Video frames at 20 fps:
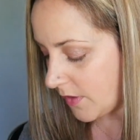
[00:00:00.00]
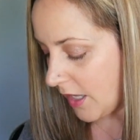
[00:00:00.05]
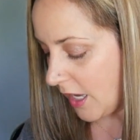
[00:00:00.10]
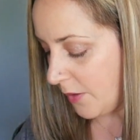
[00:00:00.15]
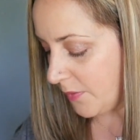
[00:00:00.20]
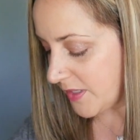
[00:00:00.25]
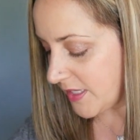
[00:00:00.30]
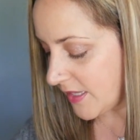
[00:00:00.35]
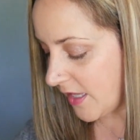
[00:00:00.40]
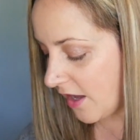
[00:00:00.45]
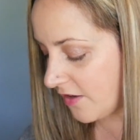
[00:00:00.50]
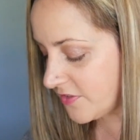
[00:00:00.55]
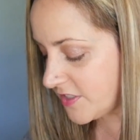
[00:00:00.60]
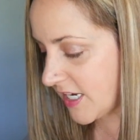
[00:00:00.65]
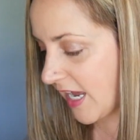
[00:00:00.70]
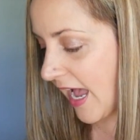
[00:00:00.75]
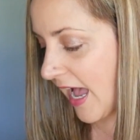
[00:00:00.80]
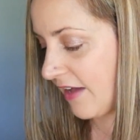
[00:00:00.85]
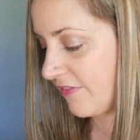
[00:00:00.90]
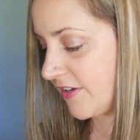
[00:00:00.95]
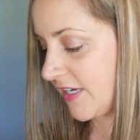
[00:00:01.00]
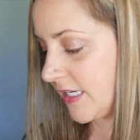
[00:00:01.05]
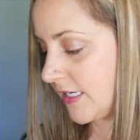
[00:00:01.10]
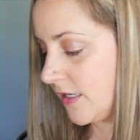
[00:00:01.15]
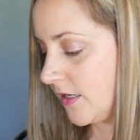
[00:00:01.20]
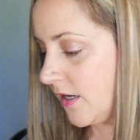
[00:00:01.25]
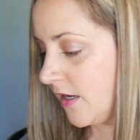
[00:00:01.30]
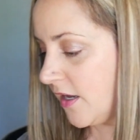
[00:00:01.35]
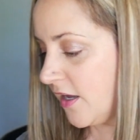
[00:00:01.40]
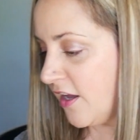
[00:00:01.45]
I would love to have it
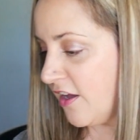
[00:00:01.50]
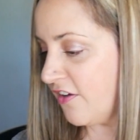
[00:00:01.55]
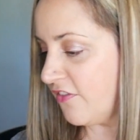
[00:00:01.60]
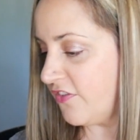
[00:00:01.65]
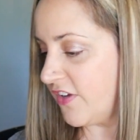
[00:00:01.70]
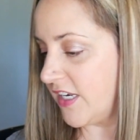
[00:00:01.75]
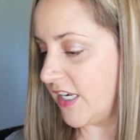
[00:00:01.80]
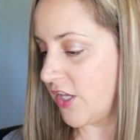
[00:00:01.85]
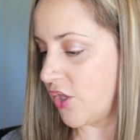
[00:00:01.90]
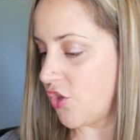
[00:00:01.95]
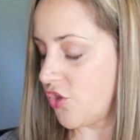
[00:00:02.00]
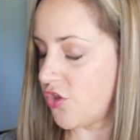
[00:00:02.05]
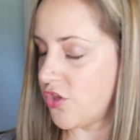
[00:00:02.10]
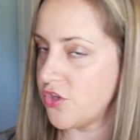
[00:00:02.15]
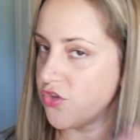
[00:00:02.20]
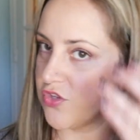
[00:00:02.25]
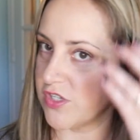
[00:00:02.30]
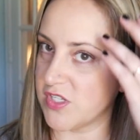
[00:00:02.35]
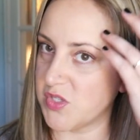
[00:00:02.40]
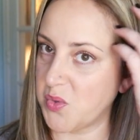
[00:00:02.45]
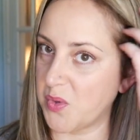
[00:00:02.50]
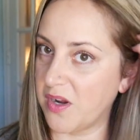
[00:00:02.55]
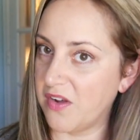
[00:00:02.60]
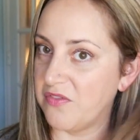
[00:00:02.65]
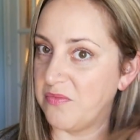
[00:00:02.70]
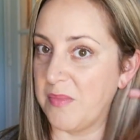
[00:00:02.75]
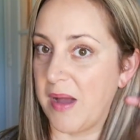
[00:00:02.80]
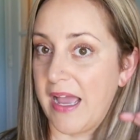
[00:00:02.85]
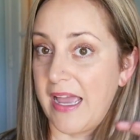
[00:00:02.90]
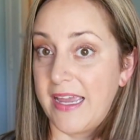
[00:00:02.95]
finished, just sort
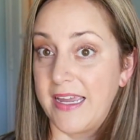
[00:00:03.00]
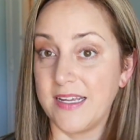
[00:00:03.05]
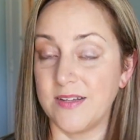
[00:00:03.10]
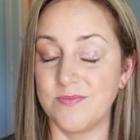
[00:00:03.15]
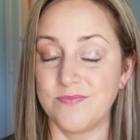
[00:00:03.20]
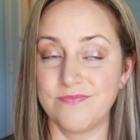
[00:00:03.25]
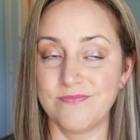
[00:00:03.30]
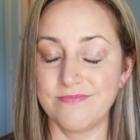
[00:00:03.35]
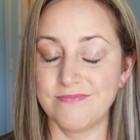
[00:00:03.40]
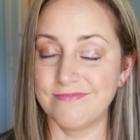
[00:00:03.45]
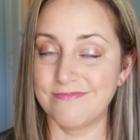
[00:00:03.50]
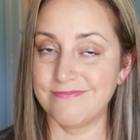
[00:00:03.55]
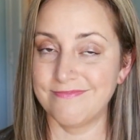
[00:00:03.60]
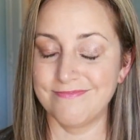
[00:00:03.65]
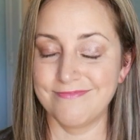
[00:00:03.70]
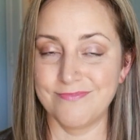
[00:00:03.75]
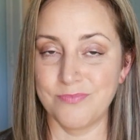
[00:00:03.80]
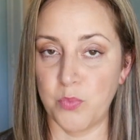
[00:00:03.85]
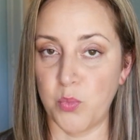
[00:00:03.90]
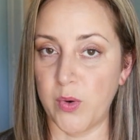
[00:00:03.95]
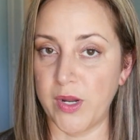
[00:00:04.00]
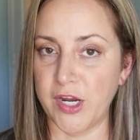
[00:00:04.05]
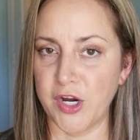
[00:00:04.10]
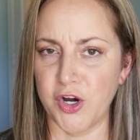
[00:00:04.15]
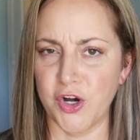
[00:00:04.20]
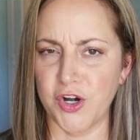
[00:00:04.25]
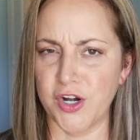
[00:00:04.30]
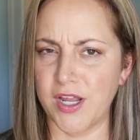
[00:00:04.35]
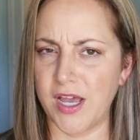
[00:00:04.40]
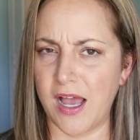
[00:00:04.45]
of my
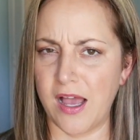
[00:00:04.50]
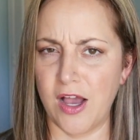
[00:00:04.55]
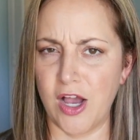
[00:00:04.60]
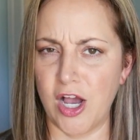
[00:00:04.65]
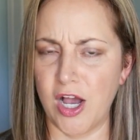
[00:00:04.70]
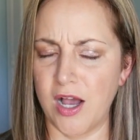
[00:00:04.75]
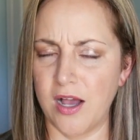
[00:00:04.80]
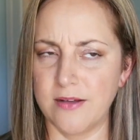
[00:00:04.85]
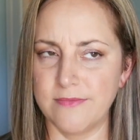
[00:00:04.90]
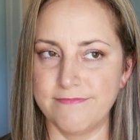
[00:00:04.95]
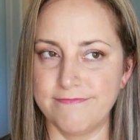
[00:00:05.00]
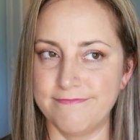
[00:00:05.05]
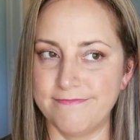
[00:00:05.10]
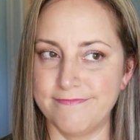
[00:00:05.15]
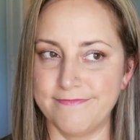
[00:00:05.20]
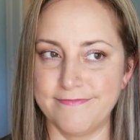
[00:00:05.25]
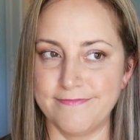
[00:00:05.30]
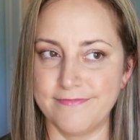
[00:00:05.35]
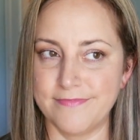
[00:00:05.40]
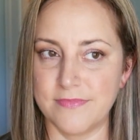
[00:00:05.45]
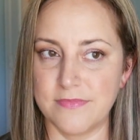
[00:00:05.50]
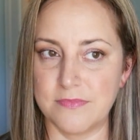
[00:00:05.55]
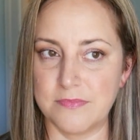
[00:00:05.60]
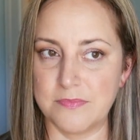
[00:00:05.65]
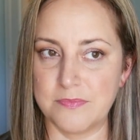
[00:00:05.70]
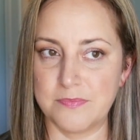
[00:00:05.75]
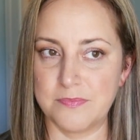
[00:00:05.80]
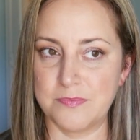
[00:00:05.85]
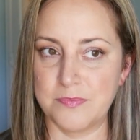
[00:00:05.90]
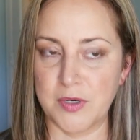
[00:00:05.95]
weird
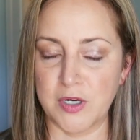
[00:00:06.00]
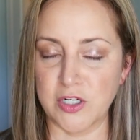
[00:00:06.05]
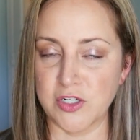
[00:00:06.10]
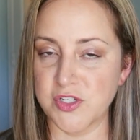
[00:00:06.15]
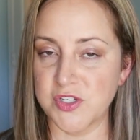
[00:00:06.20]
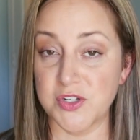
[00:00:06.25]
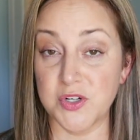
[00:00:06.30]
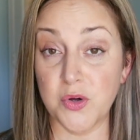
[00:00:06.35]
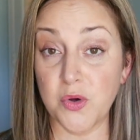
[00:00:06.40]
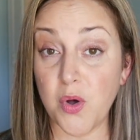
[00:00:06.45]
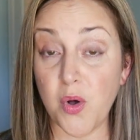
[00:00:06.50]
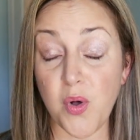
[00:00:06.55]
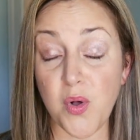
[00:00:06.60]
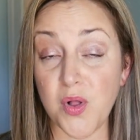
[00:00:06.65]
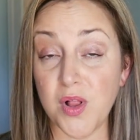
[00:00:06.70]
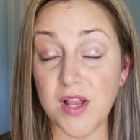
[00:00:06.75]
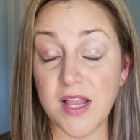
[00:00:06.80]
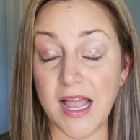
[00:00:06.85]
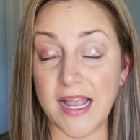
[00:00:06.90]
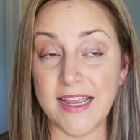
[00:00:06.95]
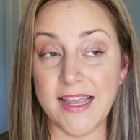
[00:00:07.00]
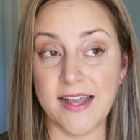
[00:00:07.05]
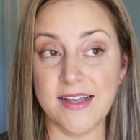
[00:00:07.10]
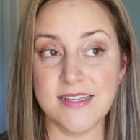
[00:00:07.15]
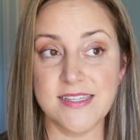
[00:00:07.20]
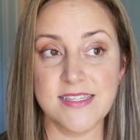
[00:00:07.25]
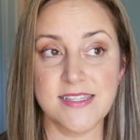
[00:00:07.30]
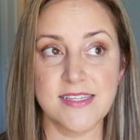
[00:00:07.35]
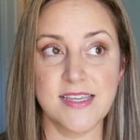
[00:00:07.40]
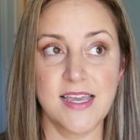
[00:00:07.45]
personal goal, I
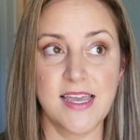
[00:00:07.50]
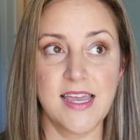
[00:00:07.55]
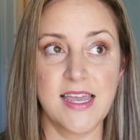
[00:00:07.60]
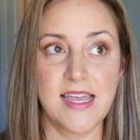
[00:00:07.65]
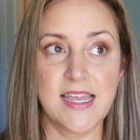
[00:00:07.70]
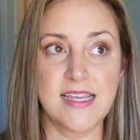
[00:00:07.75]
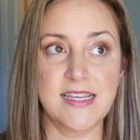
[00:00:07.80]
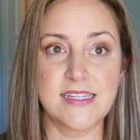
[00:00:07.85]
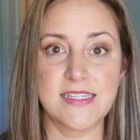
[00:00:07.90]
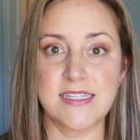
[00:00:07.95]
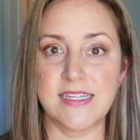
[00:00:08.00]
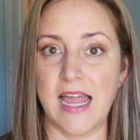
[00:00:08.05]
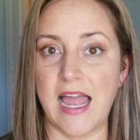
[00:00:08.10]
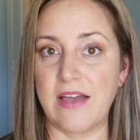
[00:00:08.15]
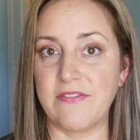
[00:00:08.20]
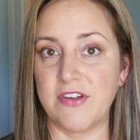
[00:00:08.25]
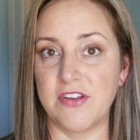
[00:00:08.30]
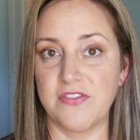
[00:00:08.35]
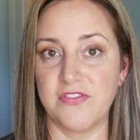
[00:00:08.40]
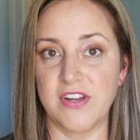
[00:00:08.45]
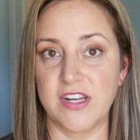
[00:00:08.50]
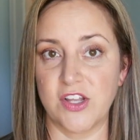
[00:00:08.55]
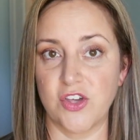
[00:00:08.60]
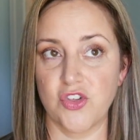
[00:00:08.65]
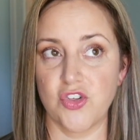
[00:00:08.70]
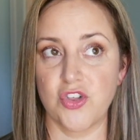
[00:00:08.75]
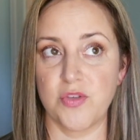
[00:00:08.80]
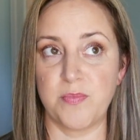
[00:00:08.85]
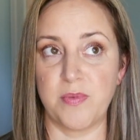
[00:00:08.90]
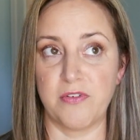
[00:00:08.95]
guess, is to have it
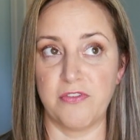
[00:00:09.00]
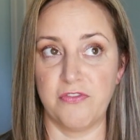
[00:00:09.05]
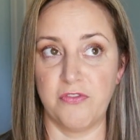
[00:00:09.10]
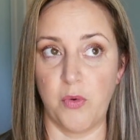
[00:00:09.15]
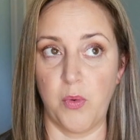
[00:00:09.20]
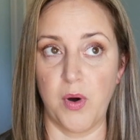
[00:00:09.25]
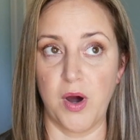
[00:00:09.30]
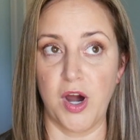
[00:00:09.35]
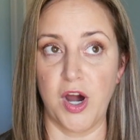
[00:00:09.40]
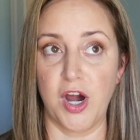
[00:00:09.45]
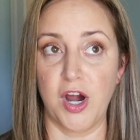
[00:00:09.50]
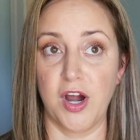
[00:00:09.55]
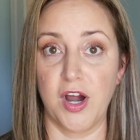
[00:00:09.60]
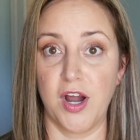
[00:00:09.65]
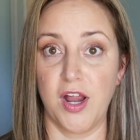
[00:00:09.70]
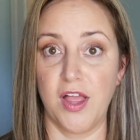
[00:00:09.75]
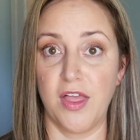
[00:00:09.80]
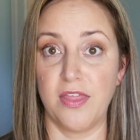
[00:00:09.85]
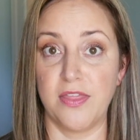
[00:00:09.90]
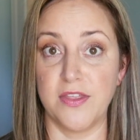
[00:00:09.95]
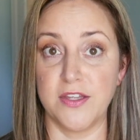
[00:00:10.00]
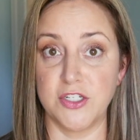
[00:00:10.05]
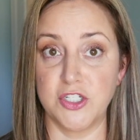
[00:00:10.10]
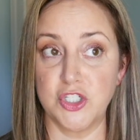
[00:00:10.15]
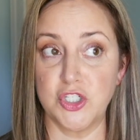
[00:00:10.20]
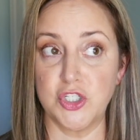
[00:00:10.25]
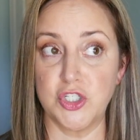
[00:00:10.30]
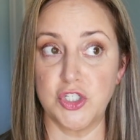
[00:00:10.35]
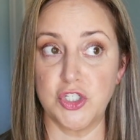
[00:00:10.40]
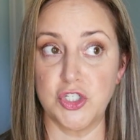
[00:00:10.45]
finished before the
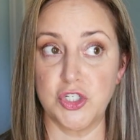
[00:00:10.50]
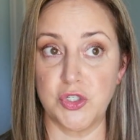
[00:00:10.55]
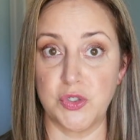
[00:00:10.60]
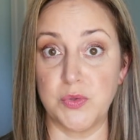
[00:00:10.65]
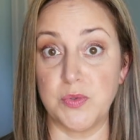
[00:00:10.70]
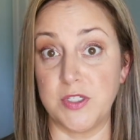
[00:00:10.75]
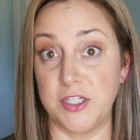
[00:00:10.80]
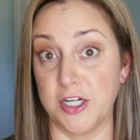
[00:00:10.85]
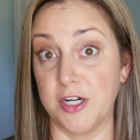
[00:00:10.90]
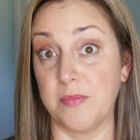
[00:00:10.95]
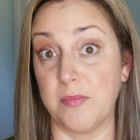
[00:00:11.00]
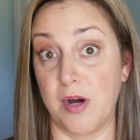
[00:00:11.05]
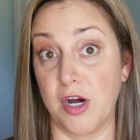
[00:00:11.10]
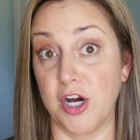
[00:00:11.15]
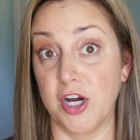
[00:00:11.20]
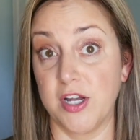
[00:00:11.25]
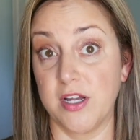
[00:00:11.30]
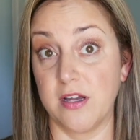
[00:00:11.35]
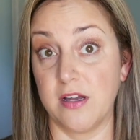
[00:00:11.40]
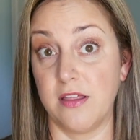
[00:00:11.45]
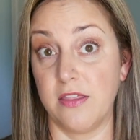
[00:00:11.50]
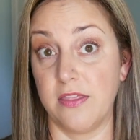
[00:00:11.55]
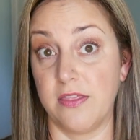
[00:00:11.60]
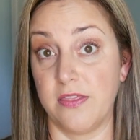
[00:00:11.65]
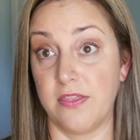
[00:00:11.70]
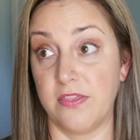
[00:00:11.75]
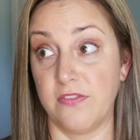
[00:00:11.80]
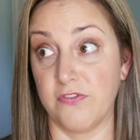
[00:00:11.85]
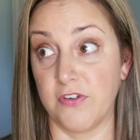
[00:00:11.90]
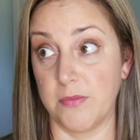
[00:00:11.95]
2-year mark
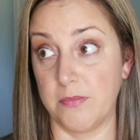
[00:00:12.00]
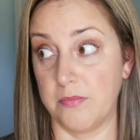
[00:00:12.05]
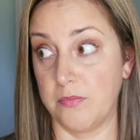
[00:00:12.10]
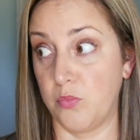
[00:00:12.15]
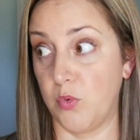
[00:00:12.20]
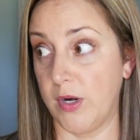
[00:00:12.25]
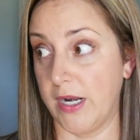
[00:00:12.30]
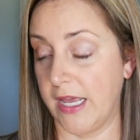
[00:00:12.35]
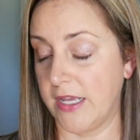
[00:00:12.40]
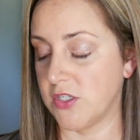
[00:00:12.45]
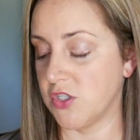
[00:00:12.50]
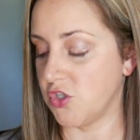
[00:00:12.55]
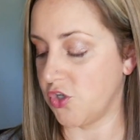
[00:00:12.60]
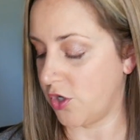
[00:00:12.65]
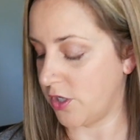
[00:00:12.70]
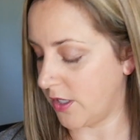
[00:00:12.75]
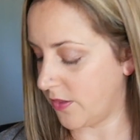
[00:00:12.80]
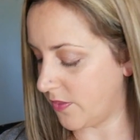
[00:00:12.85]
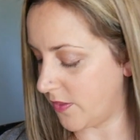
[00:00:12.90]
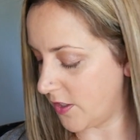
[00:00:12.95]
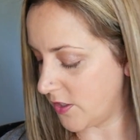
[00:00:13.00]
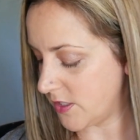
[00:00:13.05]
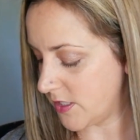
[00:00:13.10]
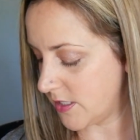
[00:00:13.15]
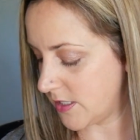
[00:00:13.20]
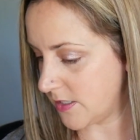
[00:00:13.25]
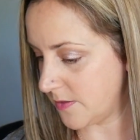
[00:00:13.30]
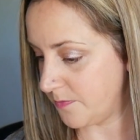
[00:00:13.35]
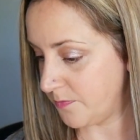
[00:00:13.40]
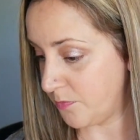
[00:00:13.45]
from when I started
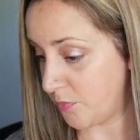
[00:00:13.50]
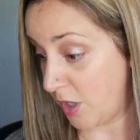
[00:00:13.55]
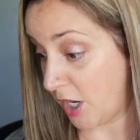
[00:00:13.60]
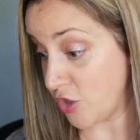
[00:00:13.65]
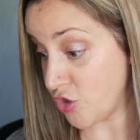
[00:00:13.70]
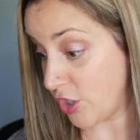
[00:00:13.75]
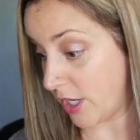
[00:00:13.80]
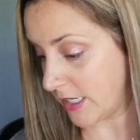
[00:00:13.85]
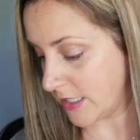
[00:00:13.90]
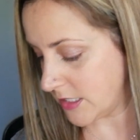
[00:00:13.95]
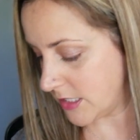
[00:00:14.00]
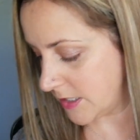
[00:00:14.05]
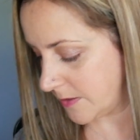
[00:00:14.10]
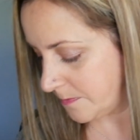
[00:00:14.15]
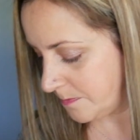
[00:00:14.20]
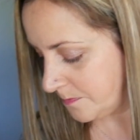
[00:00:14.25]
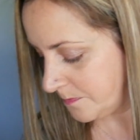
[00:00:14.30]
this project.